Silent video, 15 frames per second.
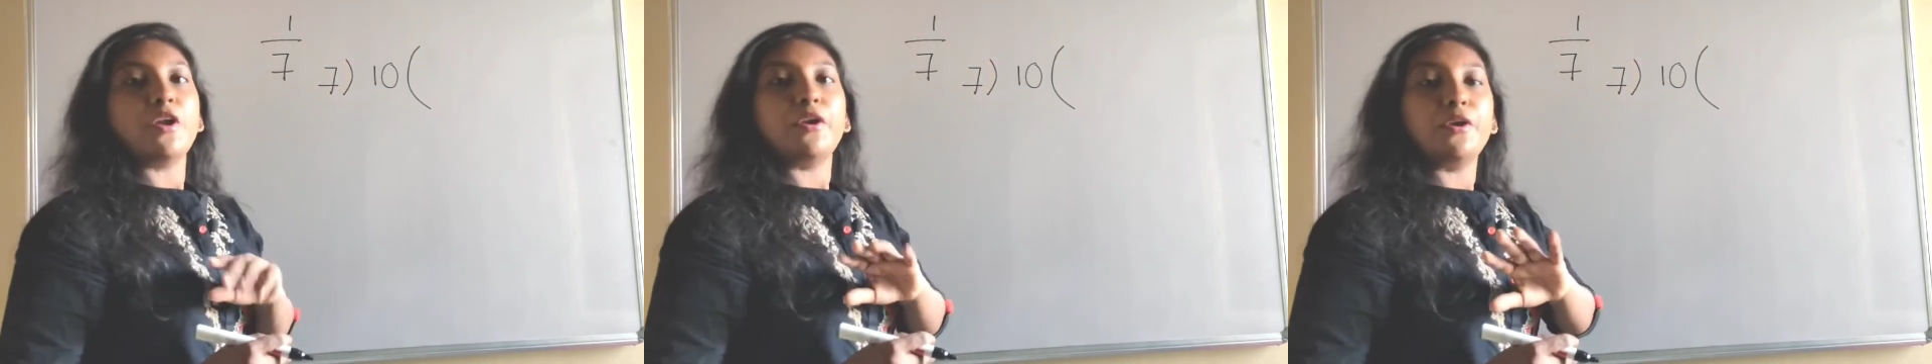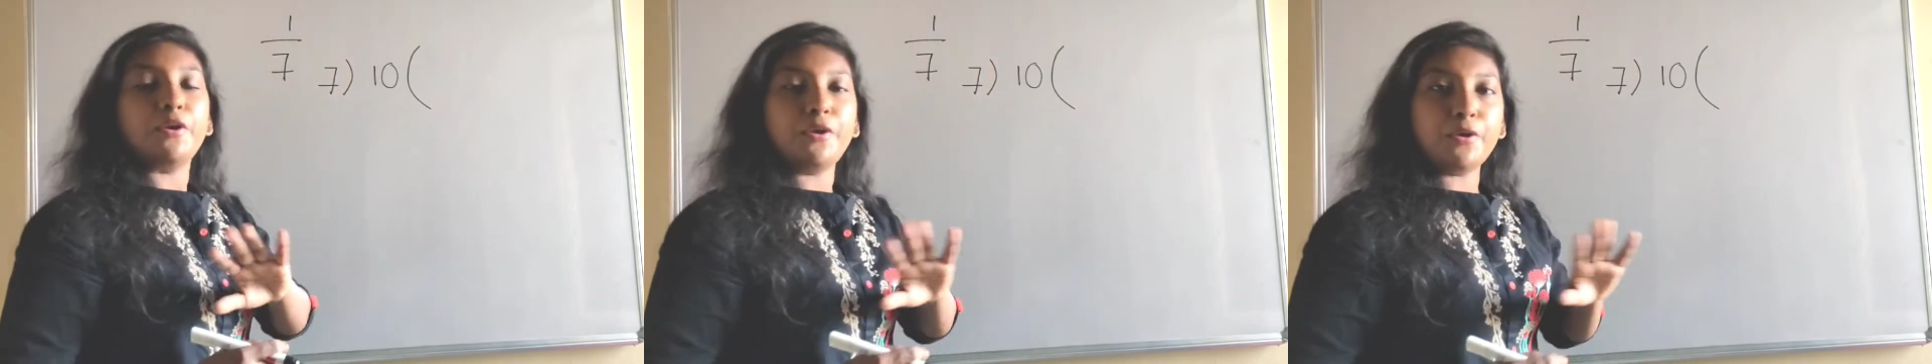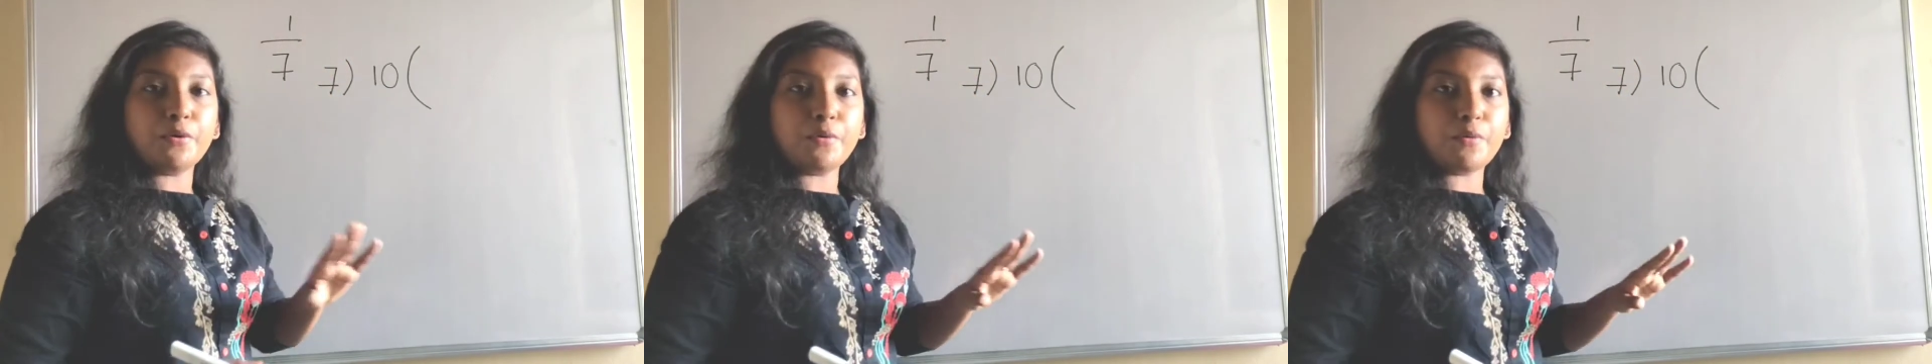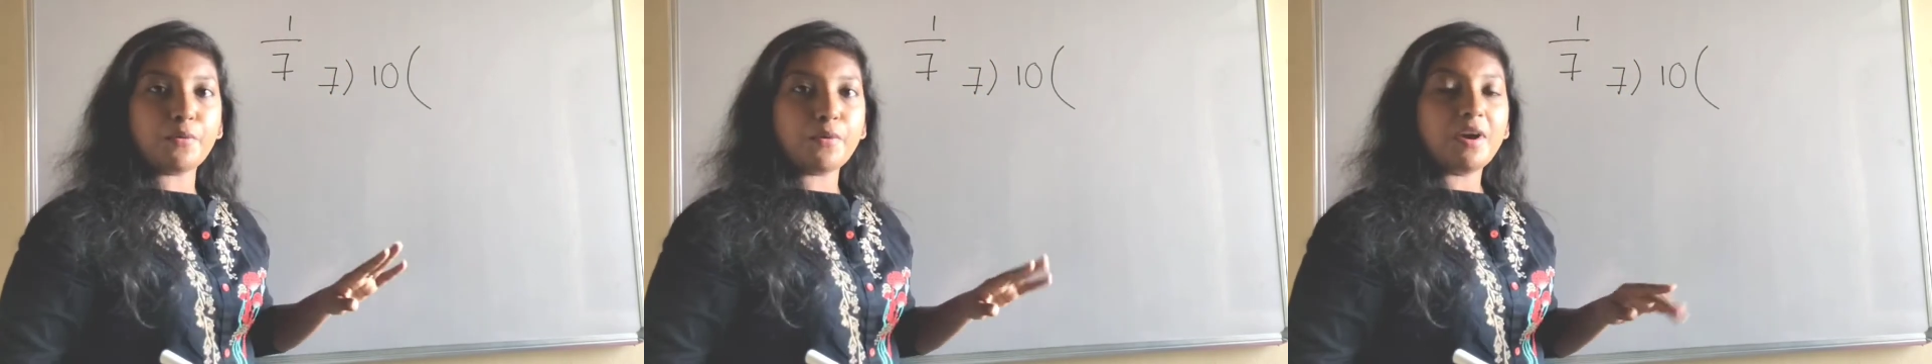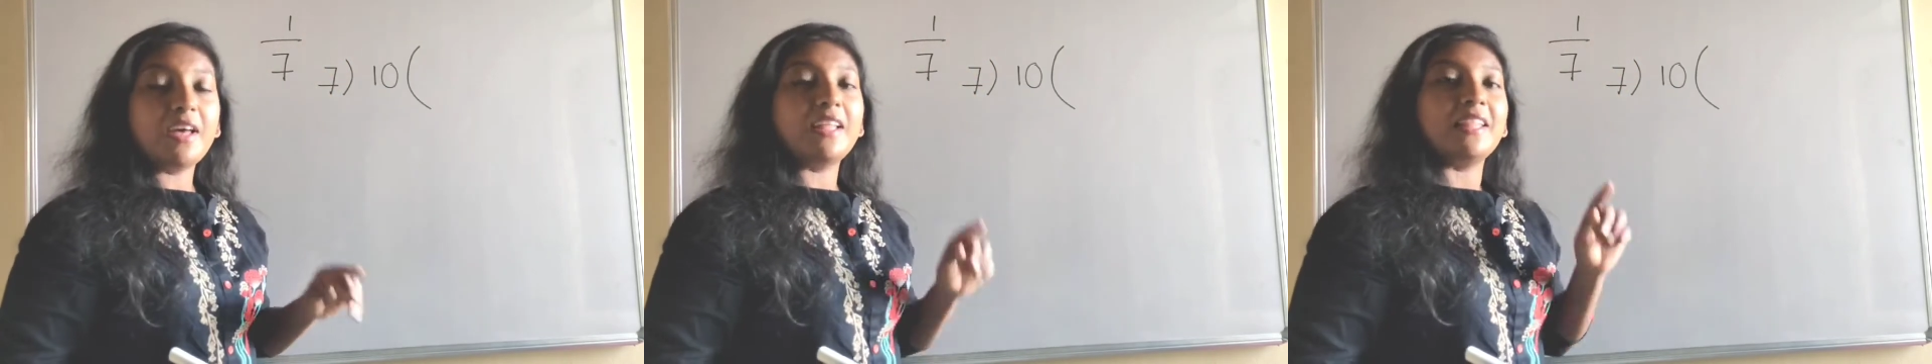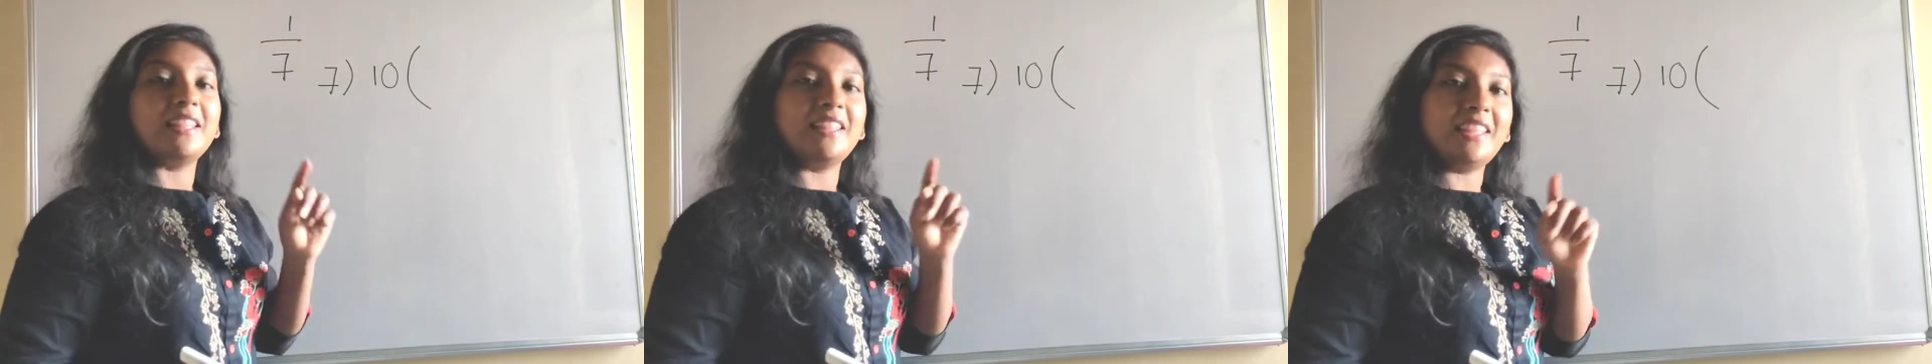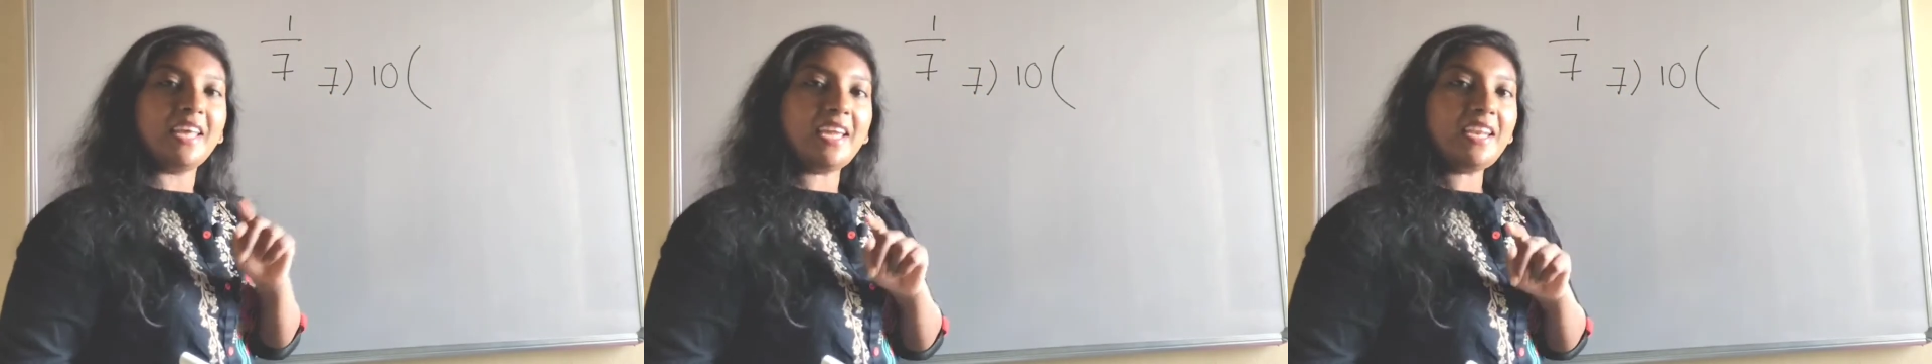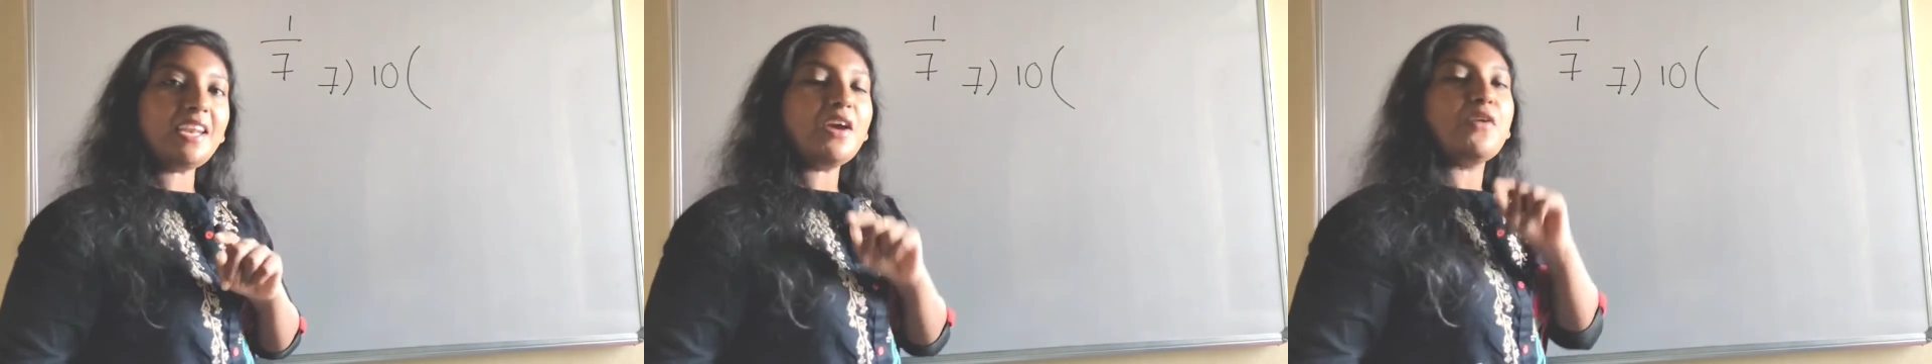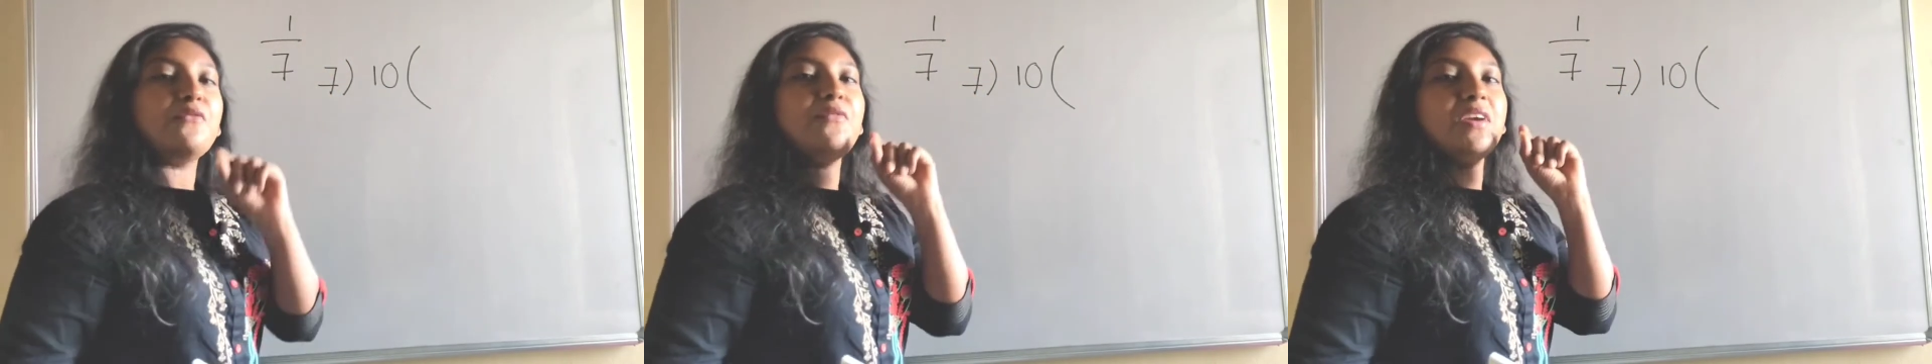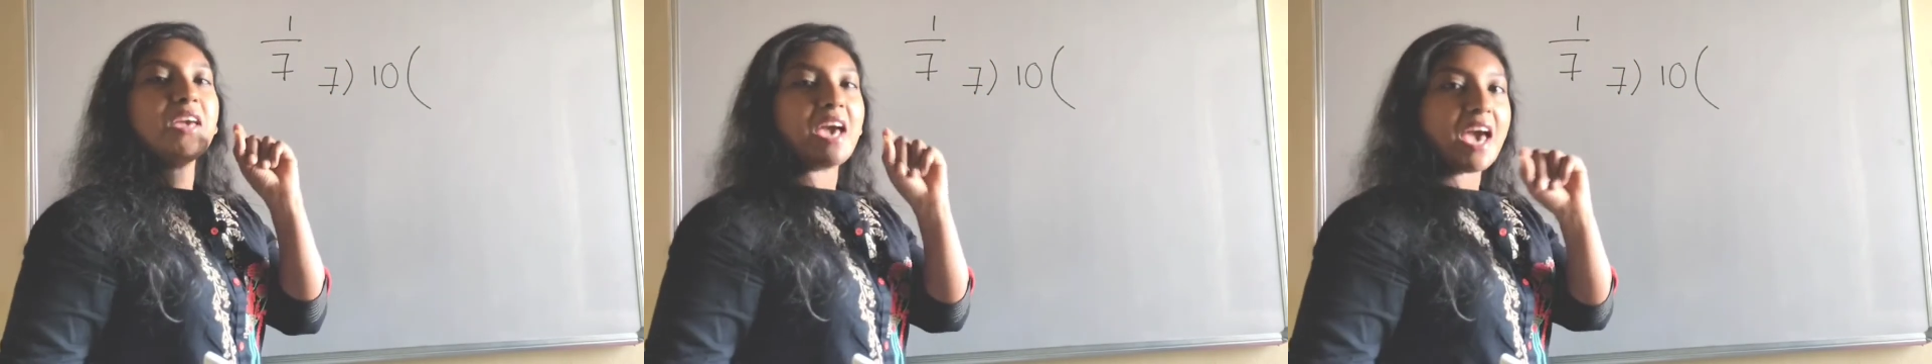No. Then
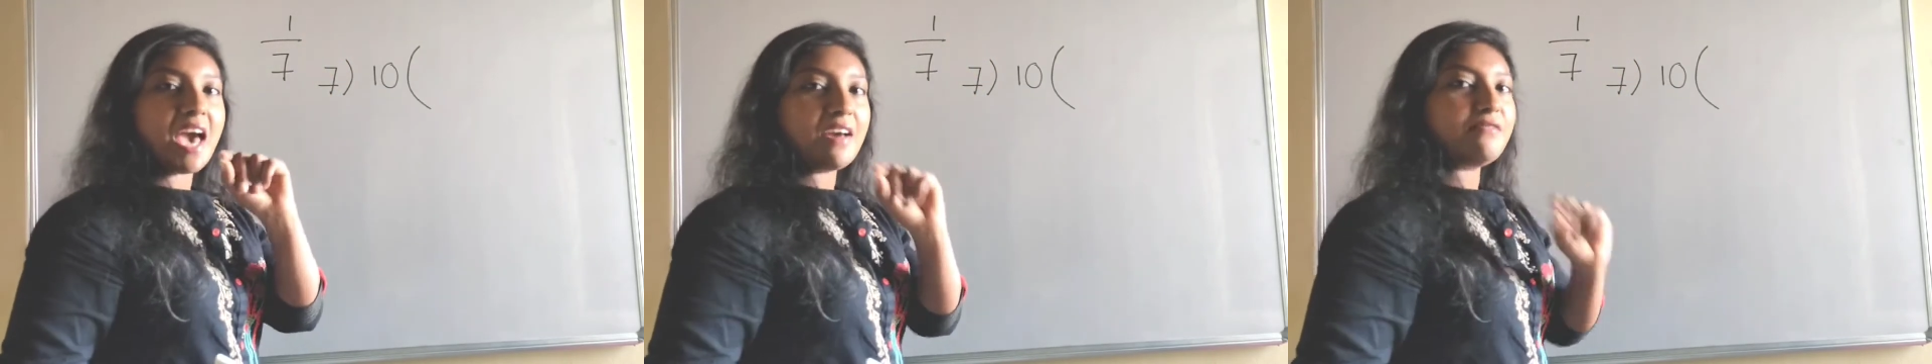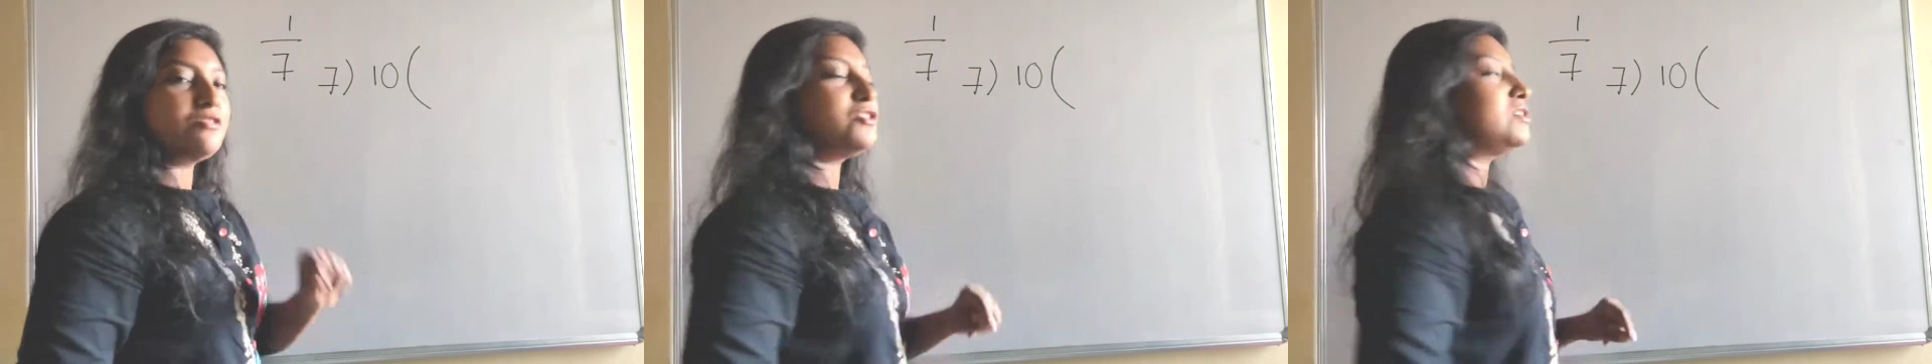we have to